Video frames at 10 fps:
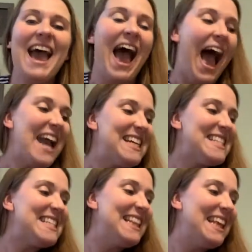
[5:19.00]
I
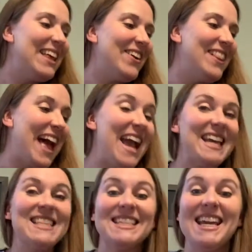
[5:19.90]
can slither like
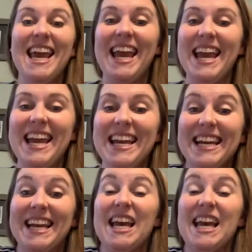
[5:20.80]
a snake.